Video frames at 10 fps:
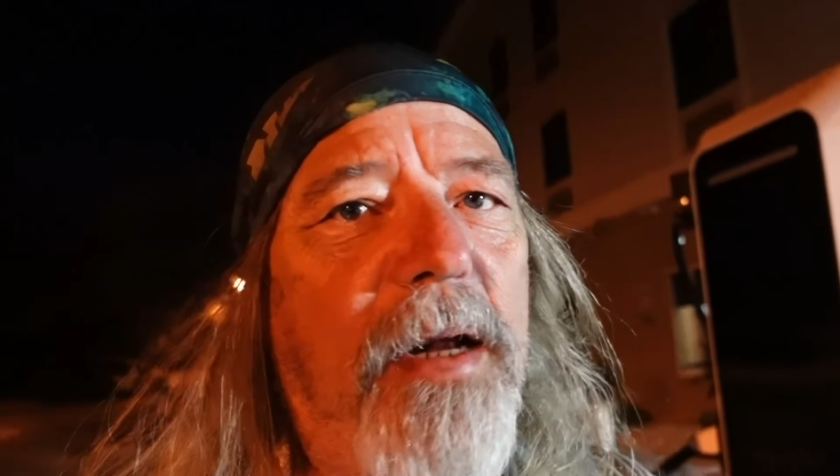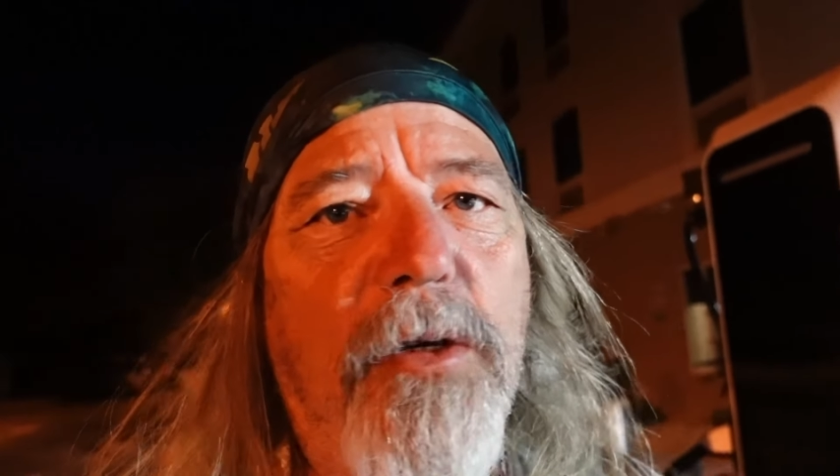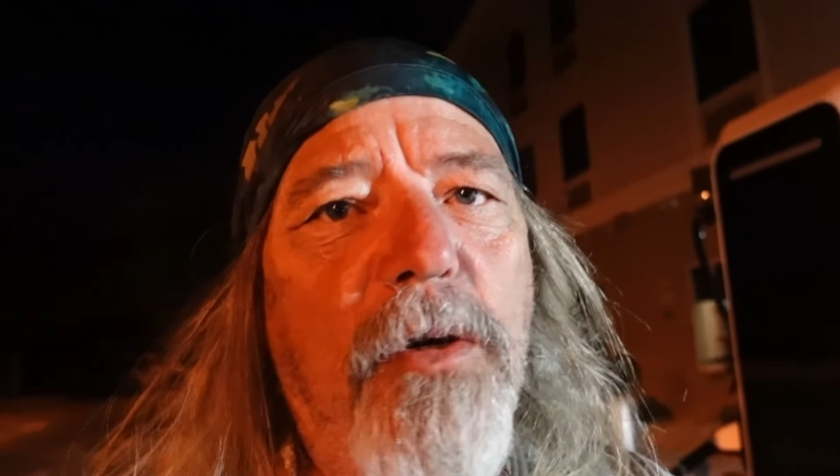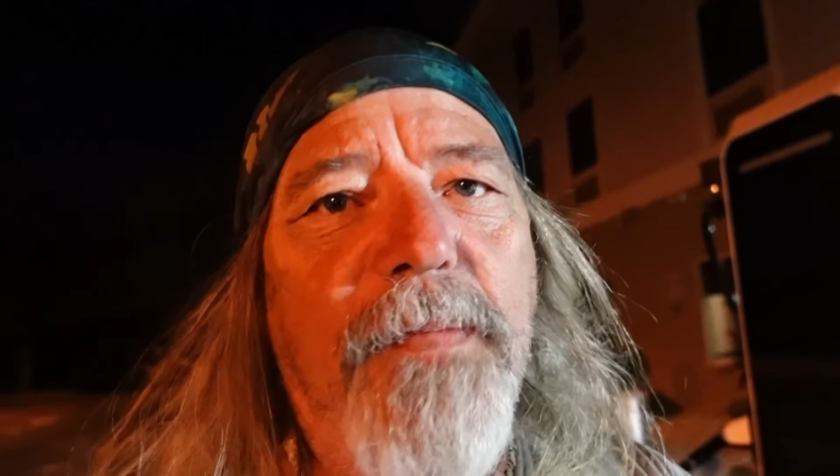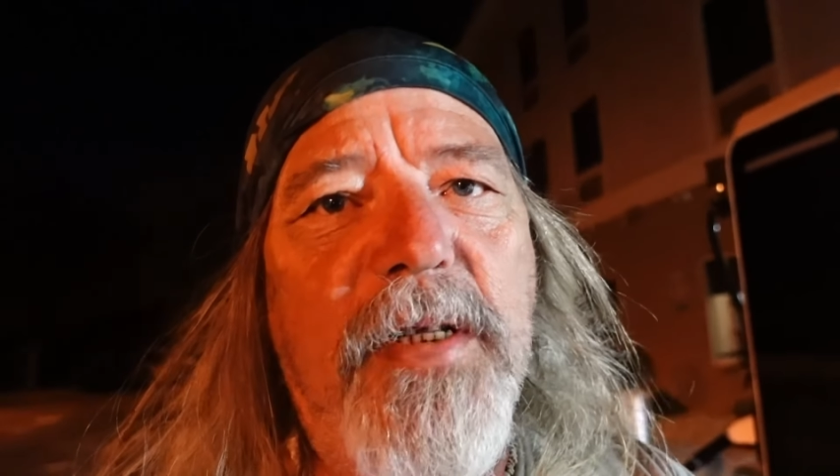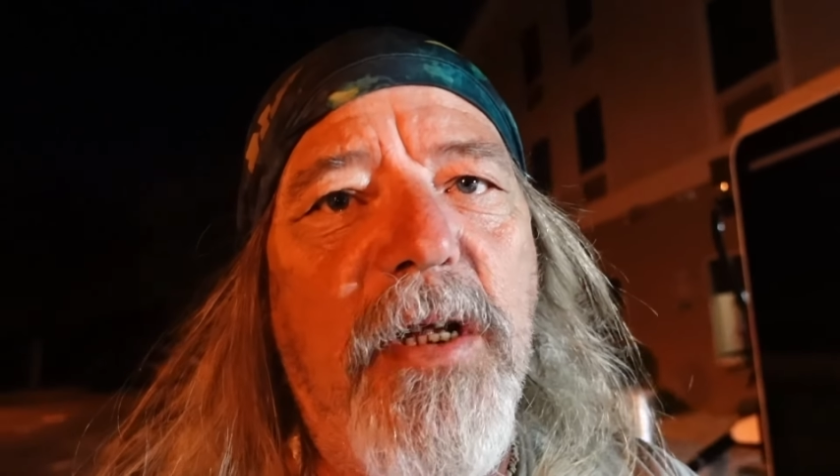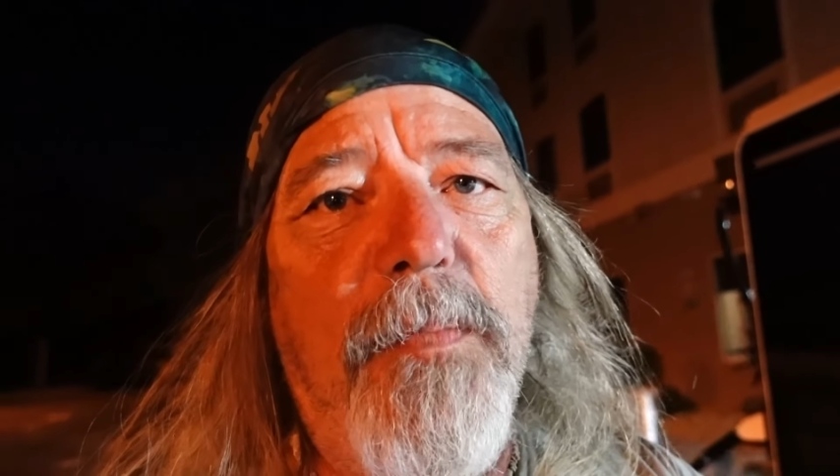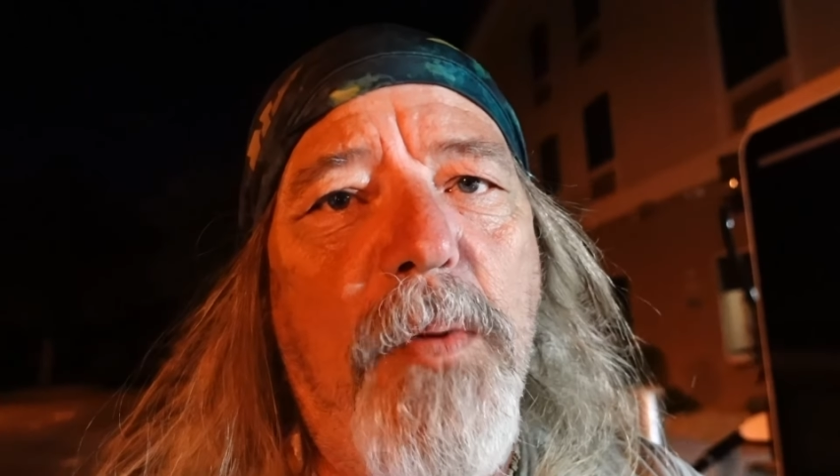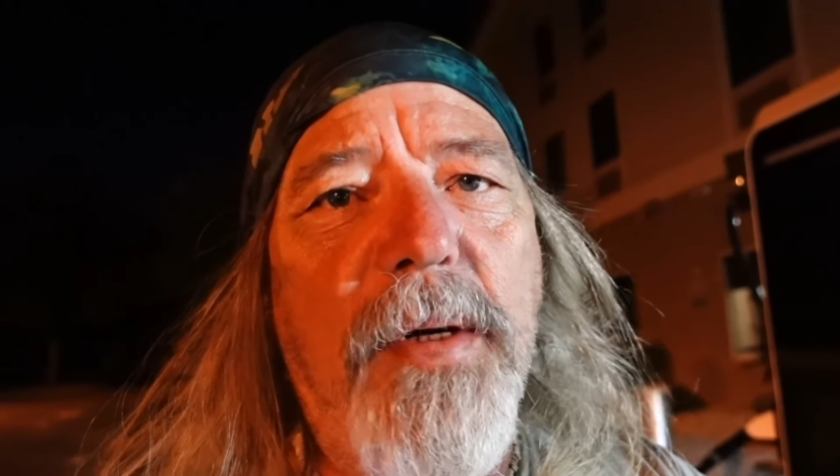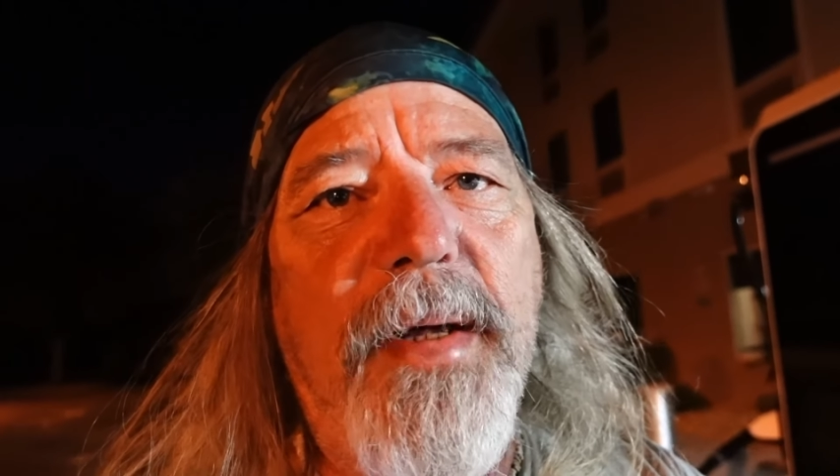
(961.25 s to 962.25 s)
I don't know if it's at
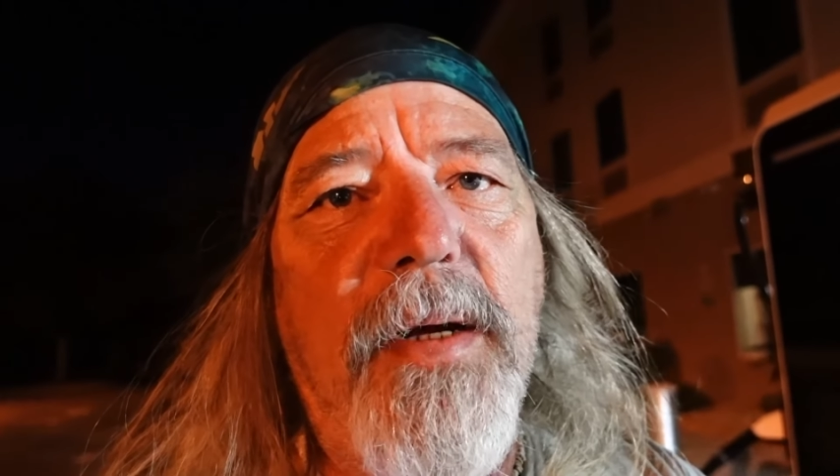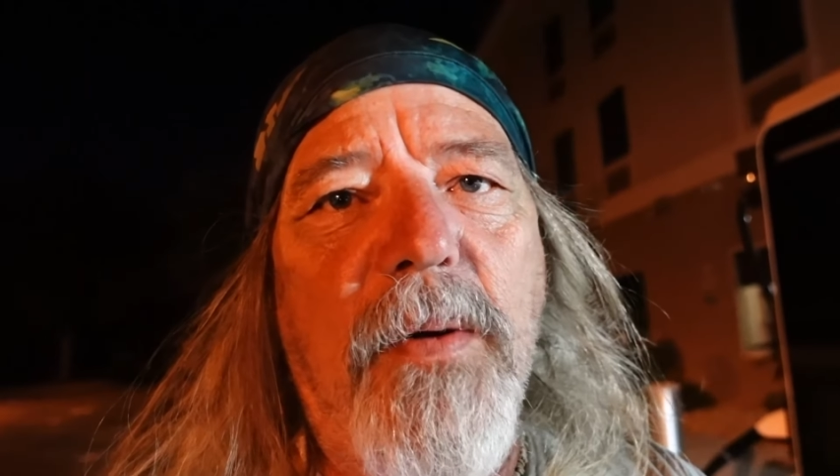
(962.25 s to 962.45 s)
the parking